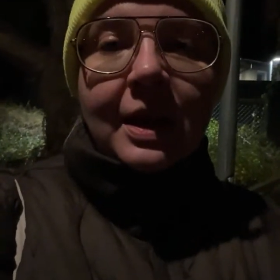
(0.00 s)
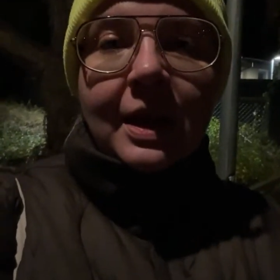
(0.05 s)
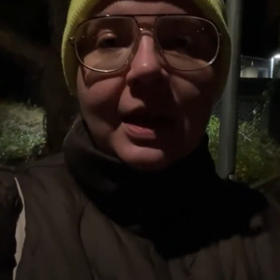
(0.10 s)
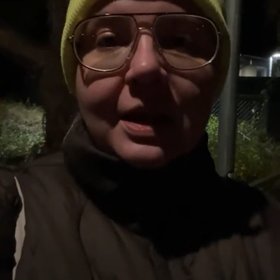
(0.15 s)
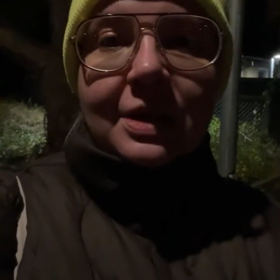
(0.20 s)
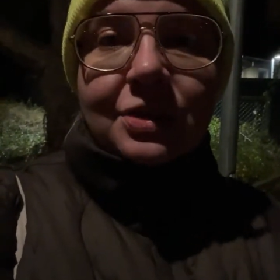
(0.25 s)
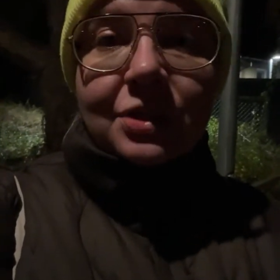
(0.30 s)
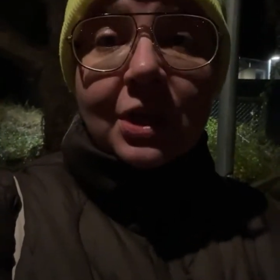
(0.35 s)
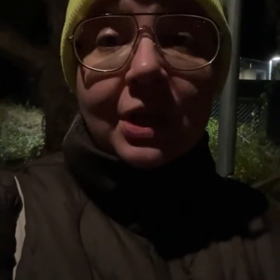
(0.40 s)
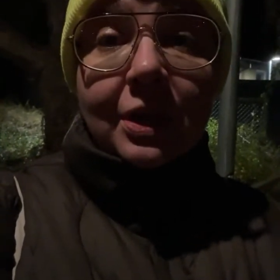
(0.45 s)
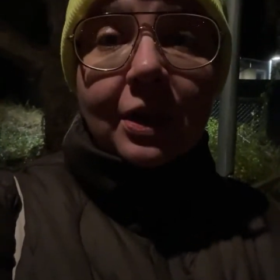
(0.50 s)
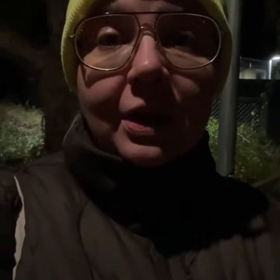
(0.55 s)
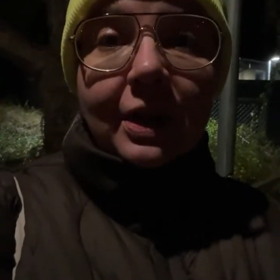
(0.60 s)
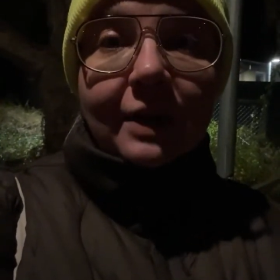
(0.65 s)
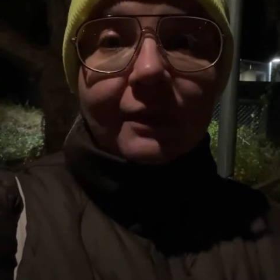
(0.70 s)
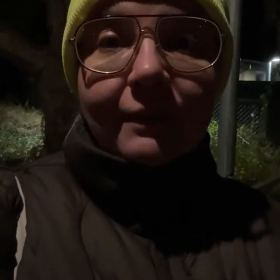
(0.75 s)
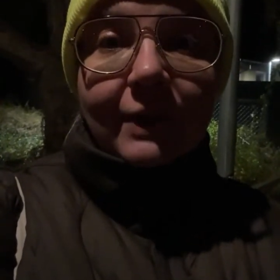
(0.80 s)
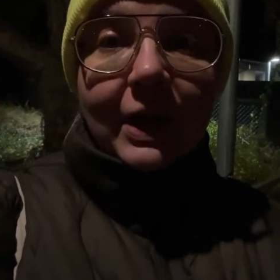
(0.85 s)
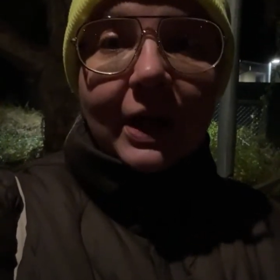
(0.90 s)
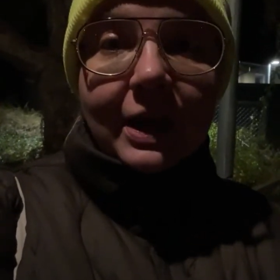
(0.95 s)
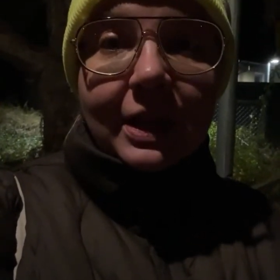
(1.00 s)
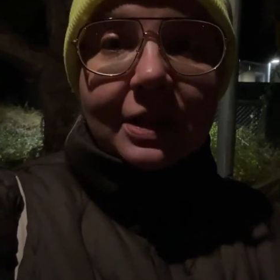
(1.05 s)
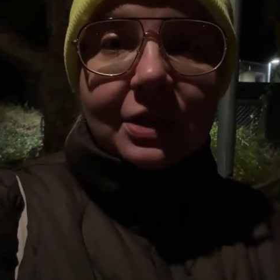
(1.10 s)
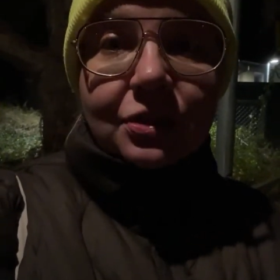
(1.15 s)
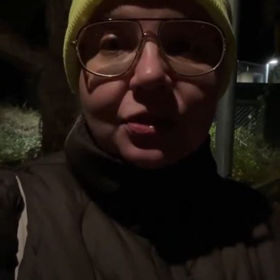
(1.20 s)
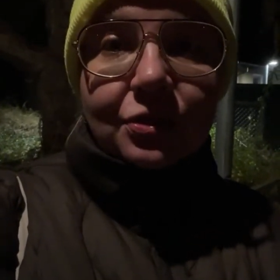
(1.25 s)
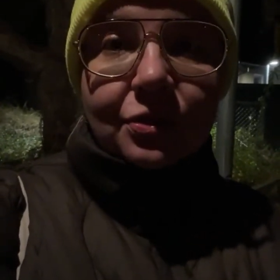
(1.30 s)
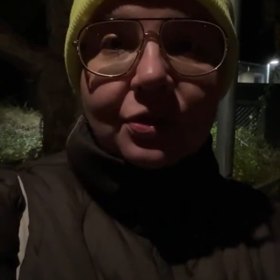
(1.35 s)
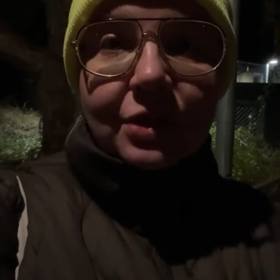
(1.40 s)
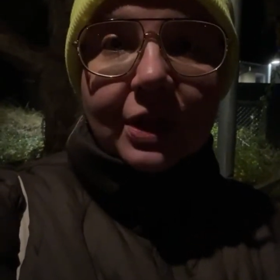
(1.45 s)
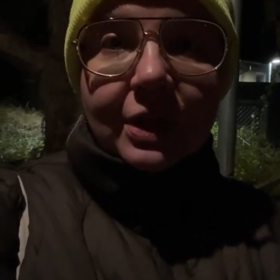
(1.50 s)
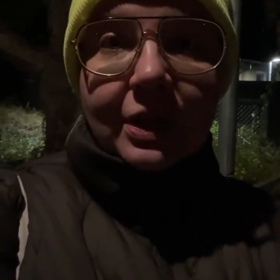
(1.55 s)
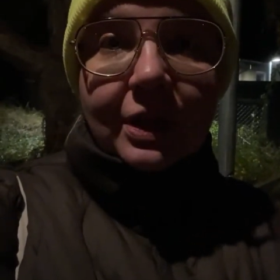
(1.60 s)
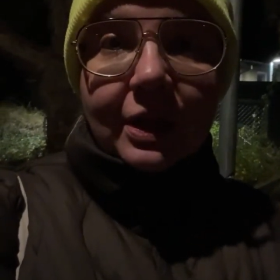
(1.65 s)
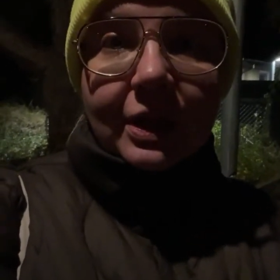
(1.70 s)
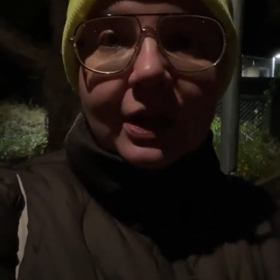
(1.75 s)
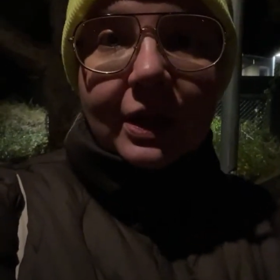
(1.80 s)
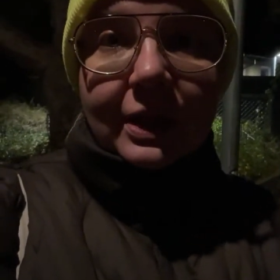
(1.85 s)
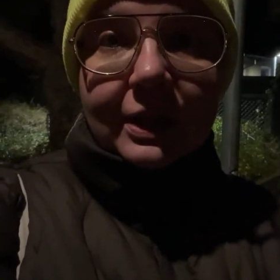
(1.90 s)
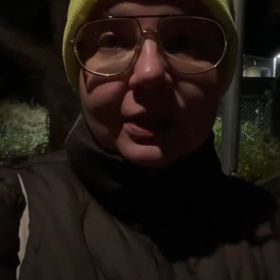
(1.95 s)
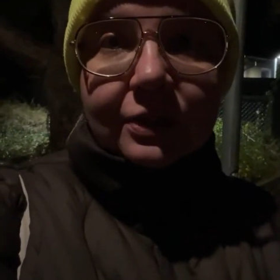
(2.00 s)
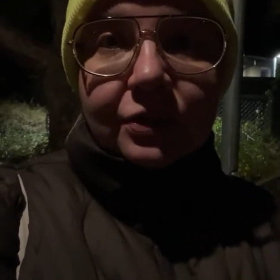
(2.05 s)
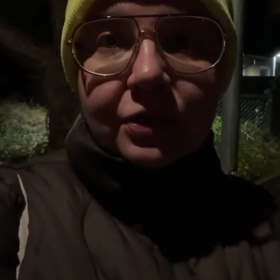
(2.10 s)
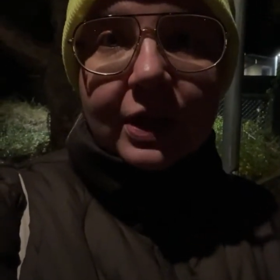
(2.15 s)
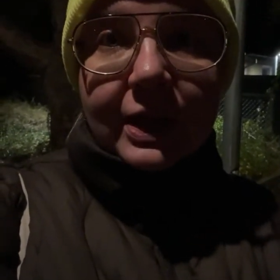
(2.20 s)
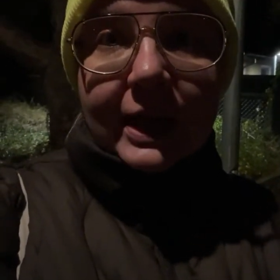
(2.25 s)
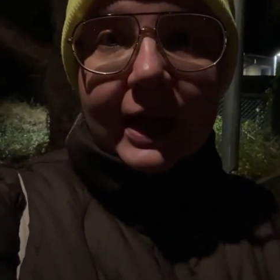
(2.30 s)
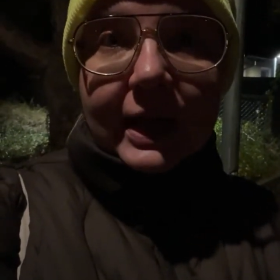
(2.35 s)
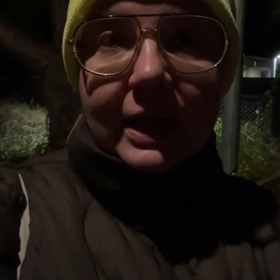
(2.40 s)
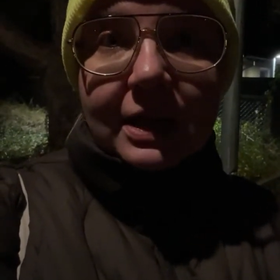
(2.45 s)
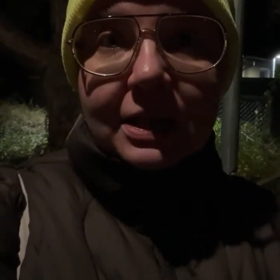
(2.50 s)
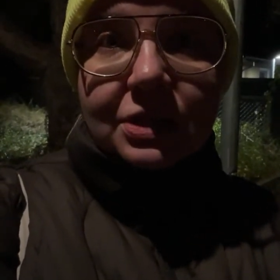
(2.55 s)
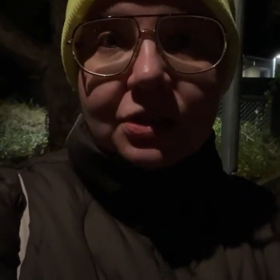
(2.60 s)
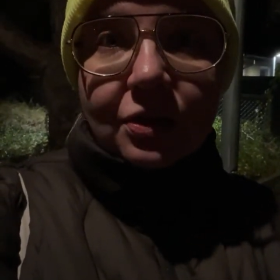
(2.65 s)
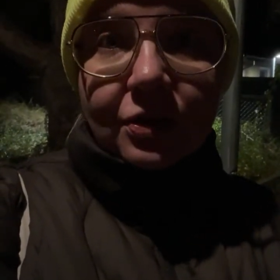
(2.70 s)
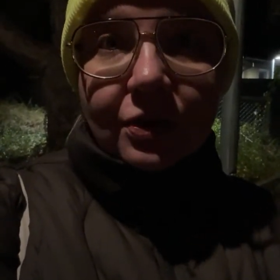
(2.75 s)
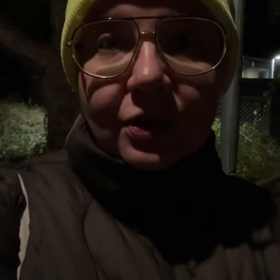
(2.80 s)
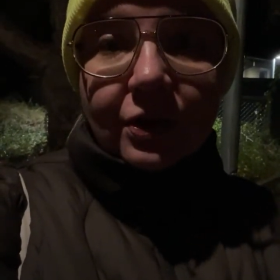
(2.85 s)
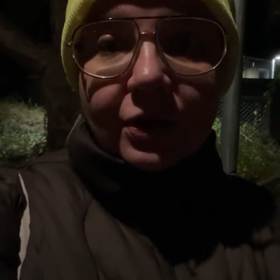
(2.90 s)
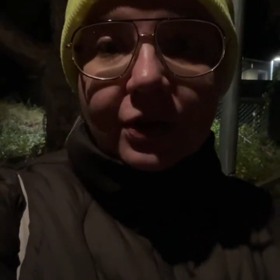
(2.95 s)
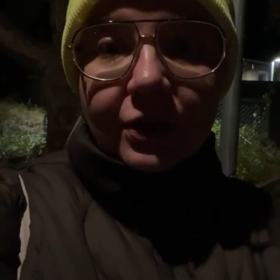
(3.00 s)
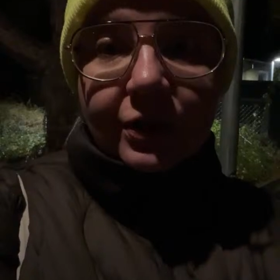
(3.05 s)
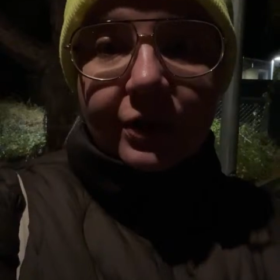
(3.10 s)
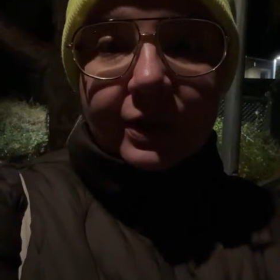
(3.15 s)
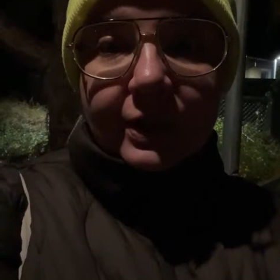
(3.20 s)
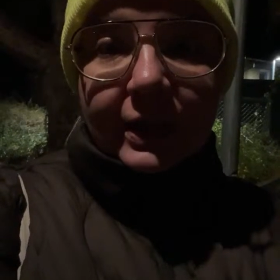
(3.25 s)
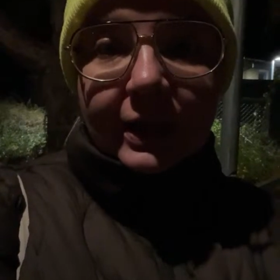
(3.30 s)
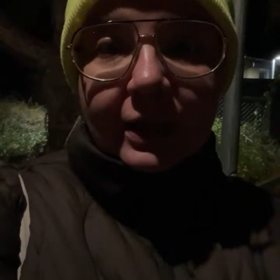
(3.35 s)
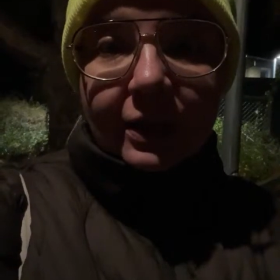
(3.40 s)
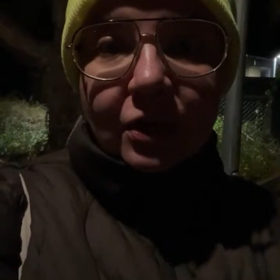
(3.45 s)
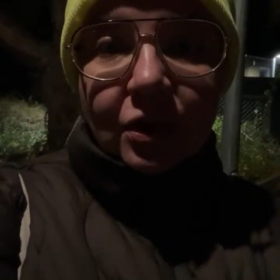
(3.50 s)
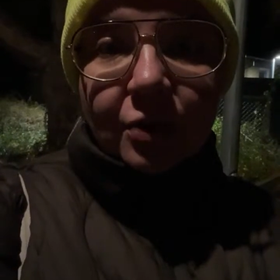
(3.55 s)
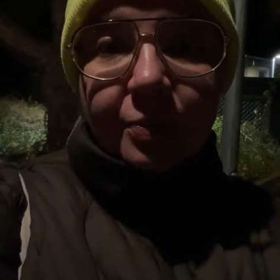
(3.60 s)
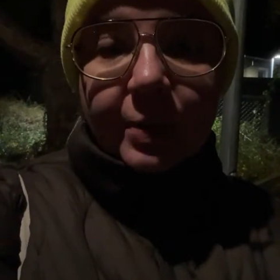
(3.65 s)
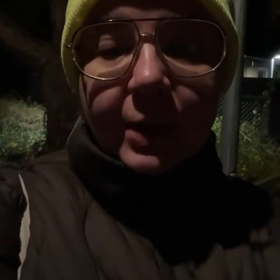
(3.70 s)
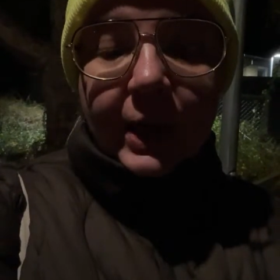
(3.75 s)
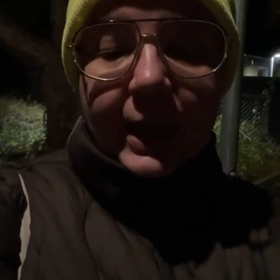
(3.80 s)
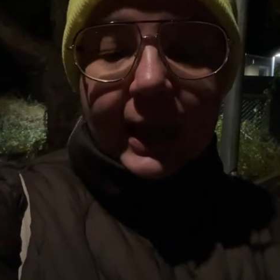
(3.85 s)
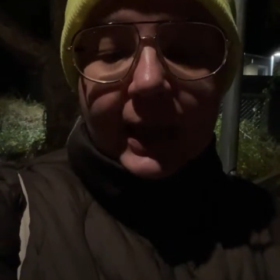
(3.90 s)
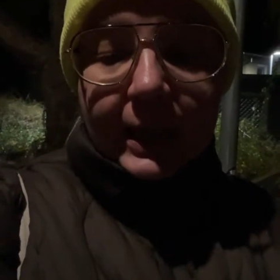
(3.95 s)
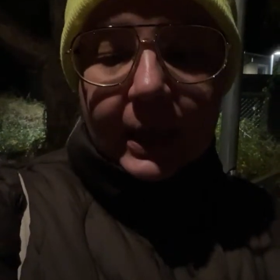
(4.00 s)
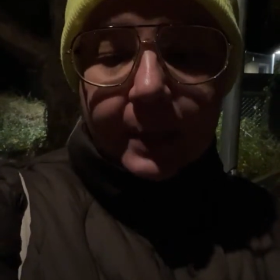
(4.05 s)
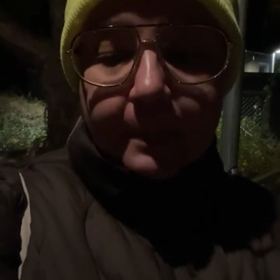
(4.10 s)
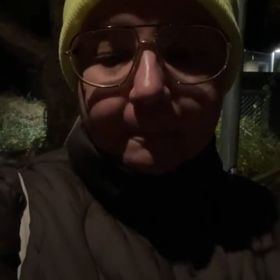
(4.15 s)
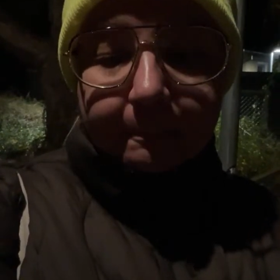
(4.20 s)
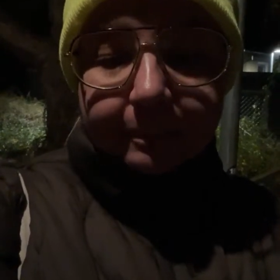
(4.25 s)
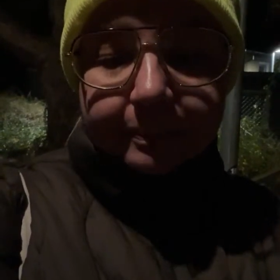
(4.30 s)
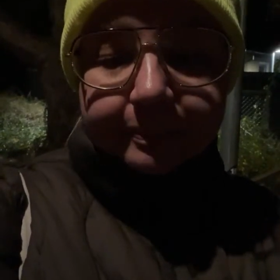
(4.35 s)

And she got invited to the Danish Arc in Copenhagen.